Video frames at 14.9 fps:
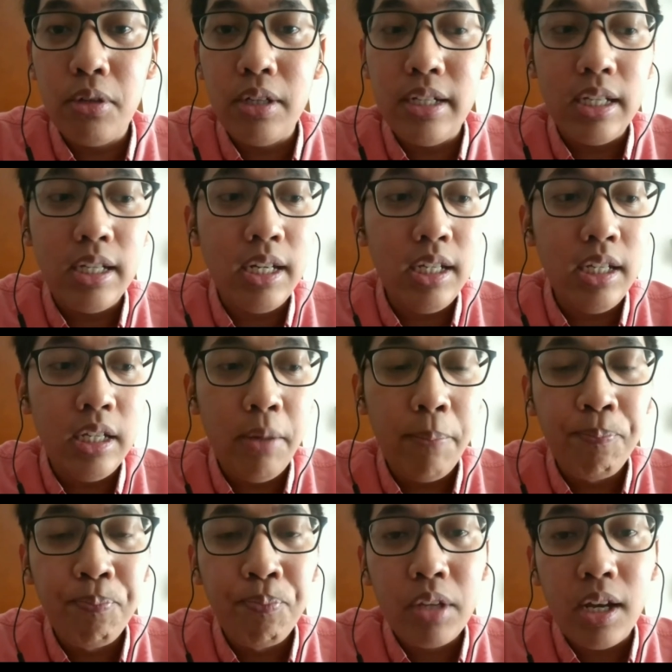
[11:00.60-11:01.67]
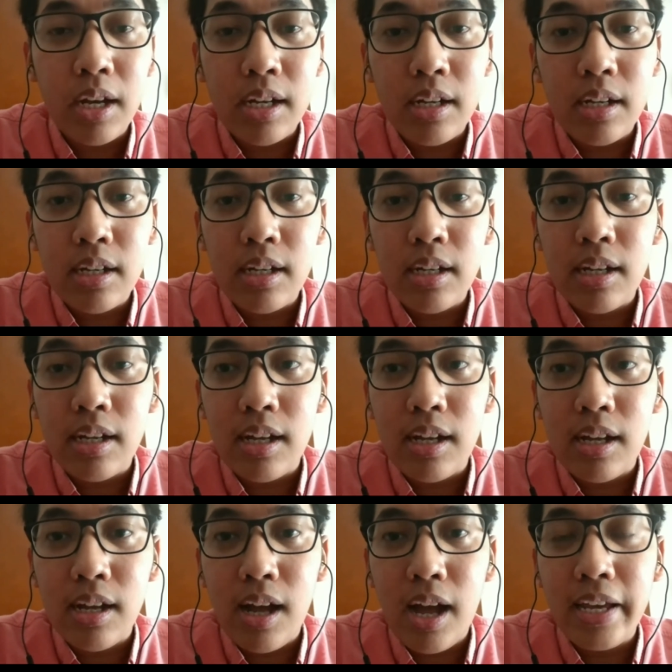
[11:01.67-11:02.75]
degree, uh,
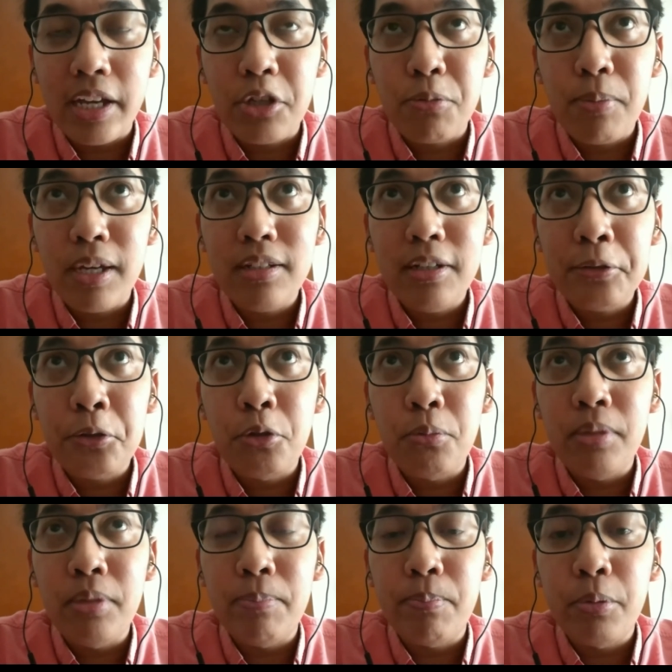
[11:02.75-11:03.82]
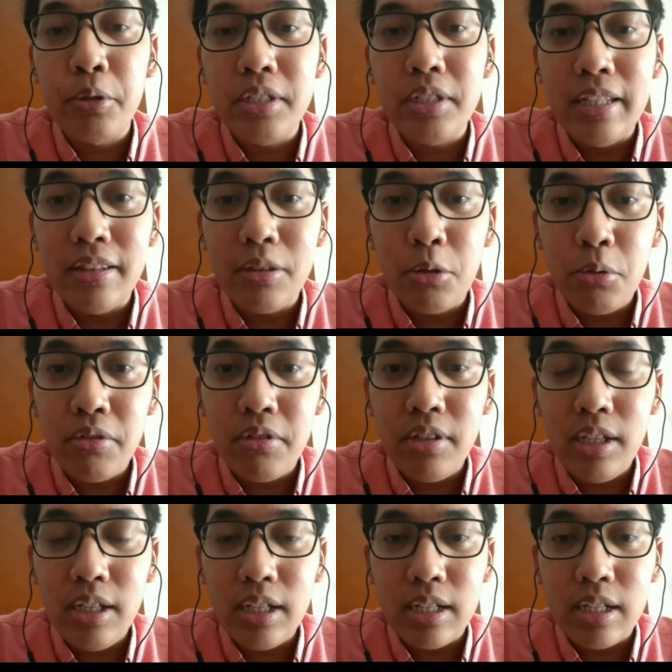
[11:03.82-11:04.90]
I expected to be put into
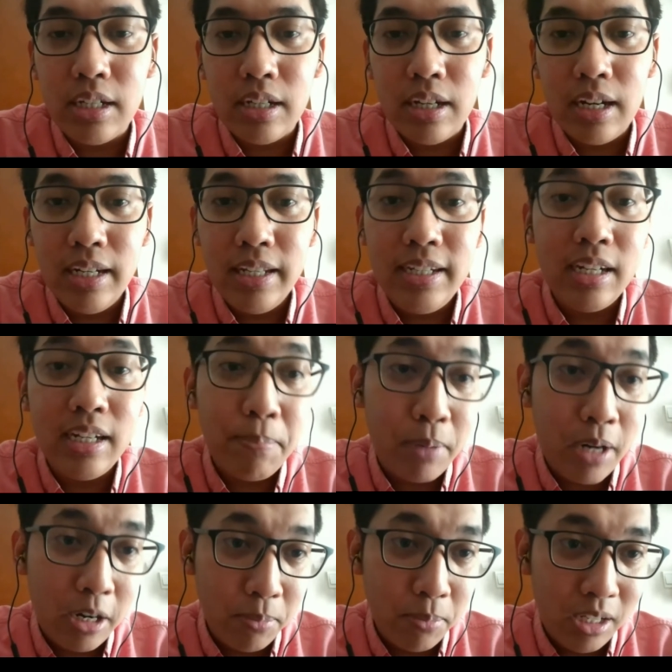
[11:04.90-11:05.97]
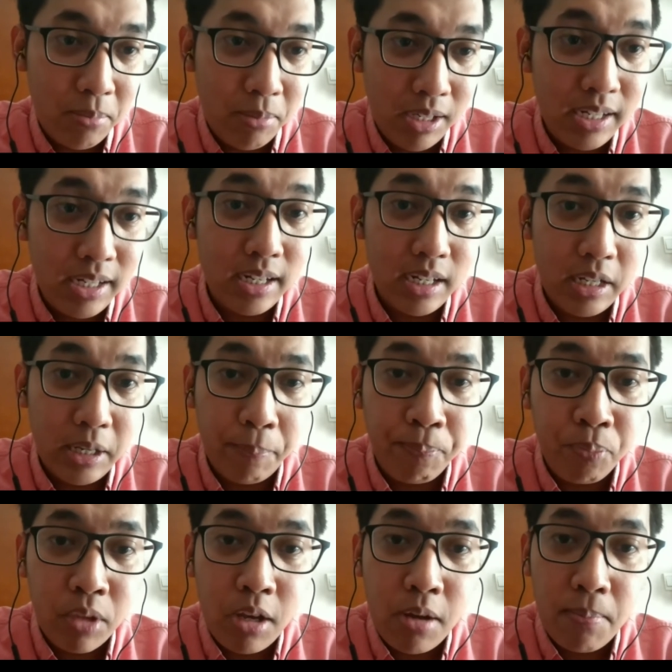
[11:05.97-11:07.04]
the uh, legal department immediately.
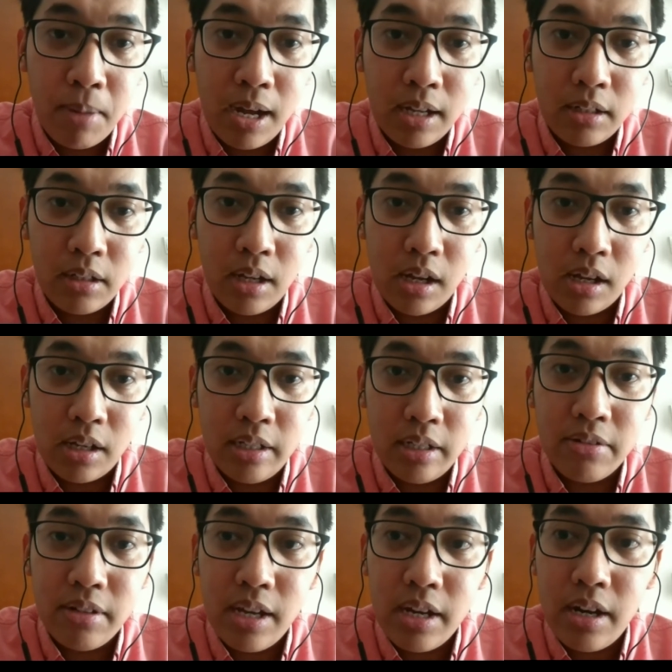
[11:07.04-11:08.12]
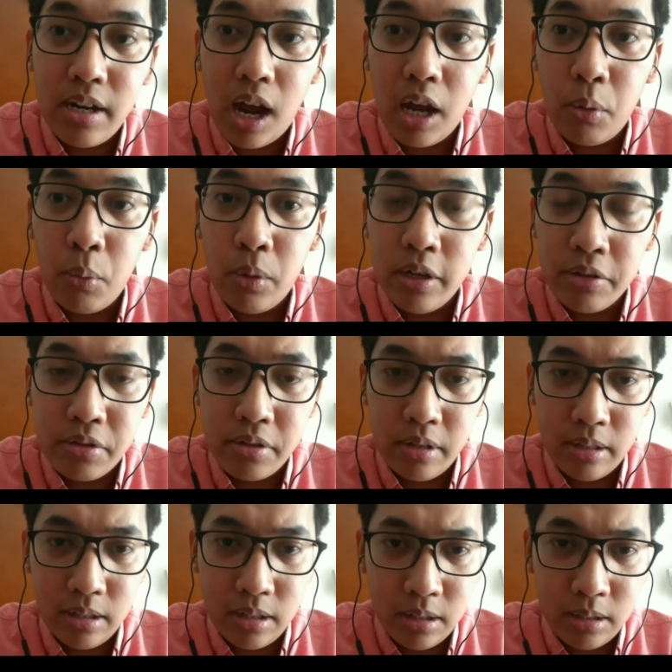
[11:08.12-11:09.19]
But uh, instead, I was
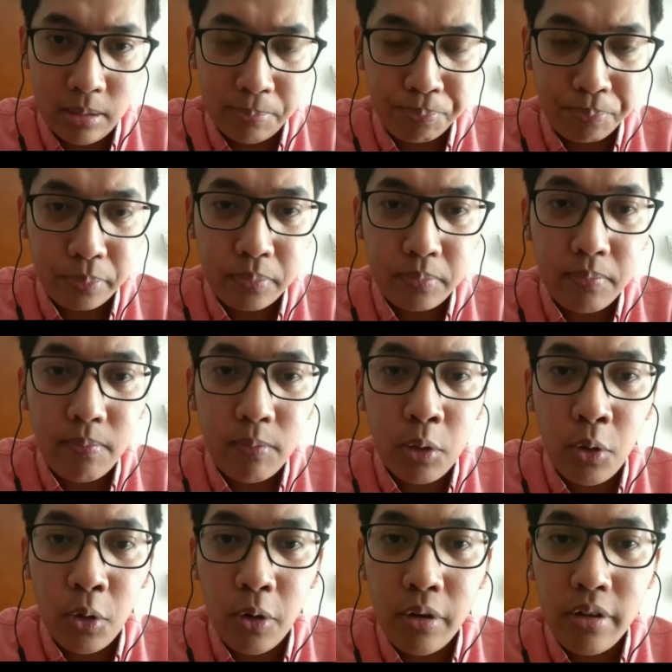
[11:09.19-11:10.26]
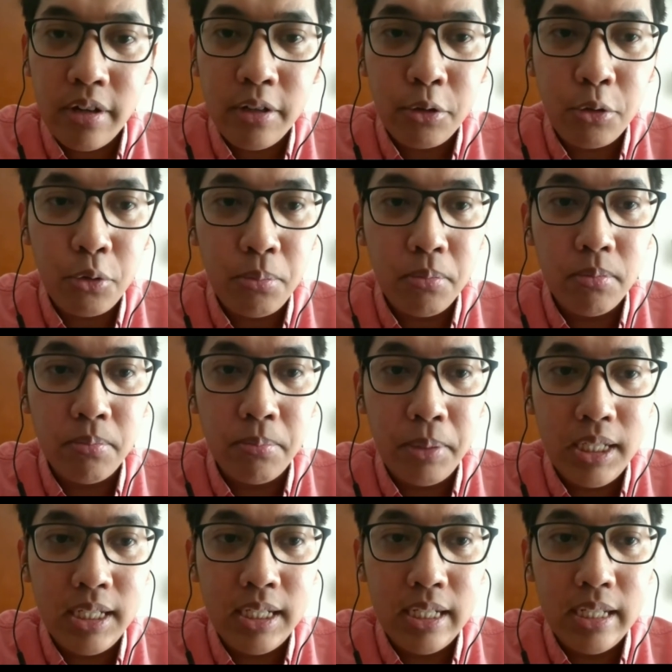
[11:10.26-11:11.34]
um, ordered to
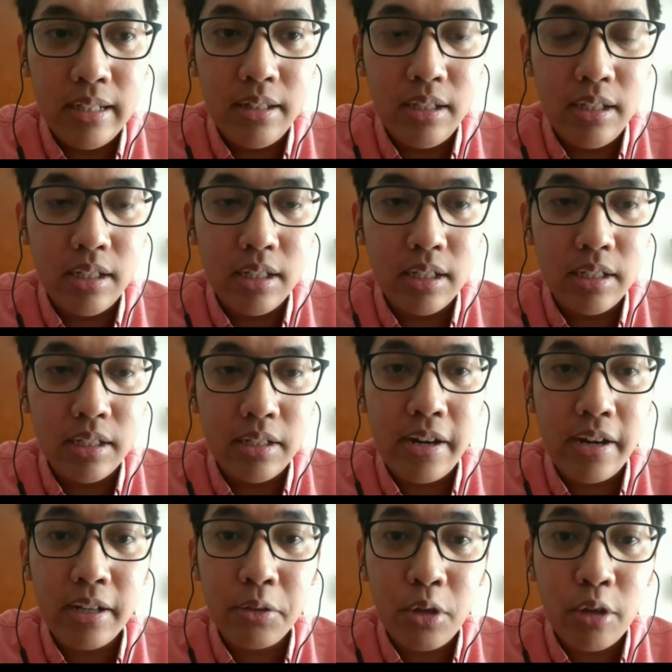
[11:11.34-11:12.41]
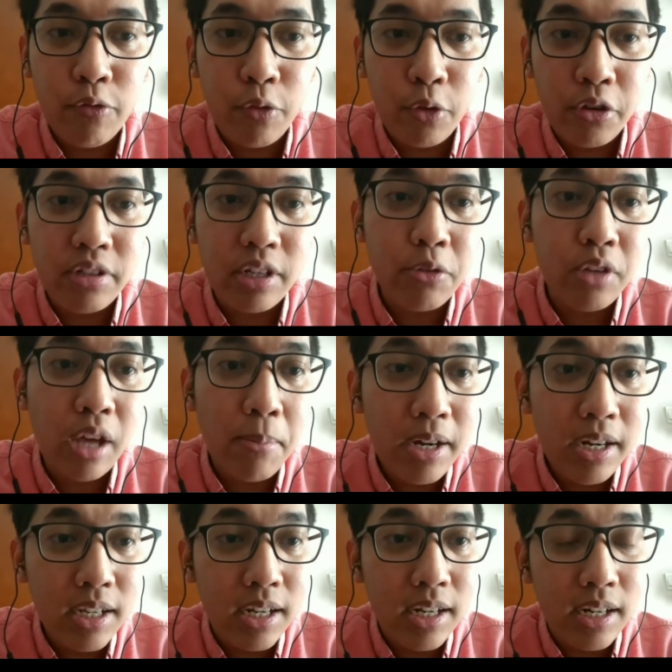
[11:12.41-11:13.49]
be in the uh, Directorate for South
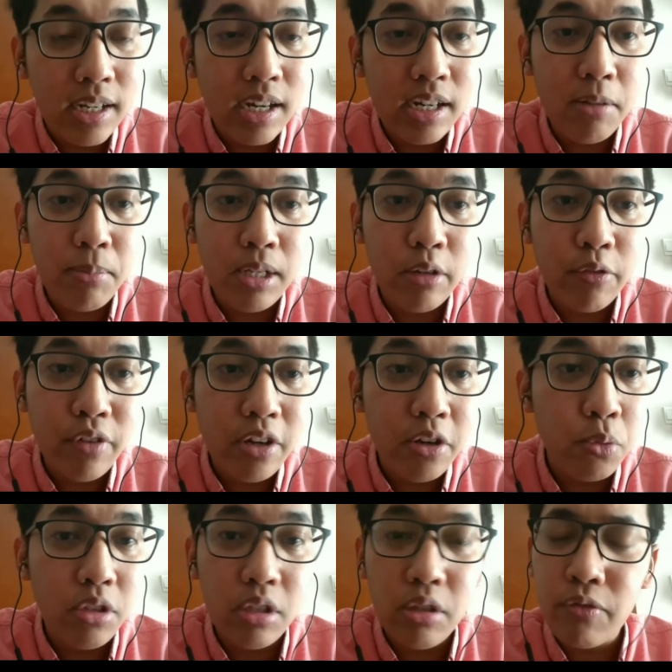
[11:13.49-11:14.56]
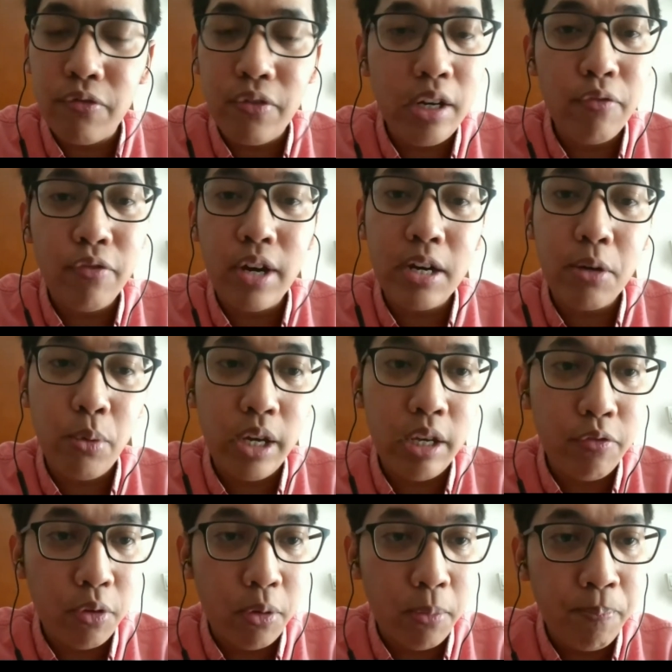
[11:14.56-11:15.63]
American and Caribbean Affairs, which is very far
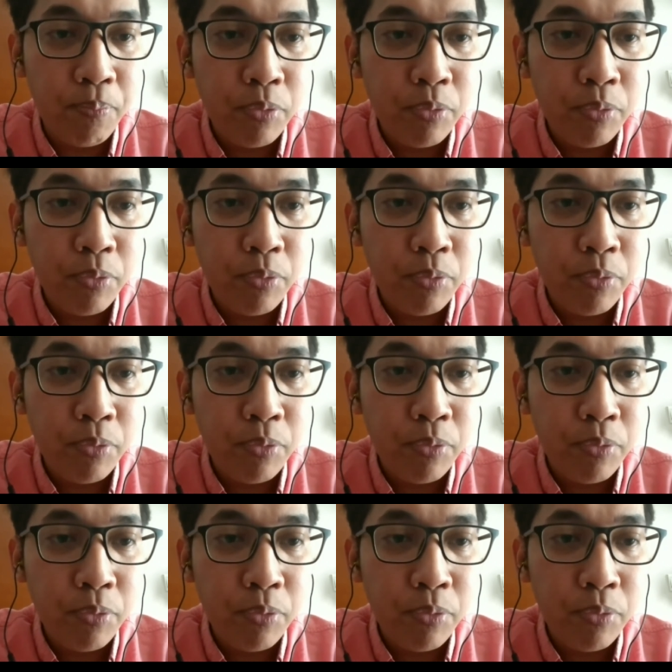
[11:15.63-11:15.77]
away from,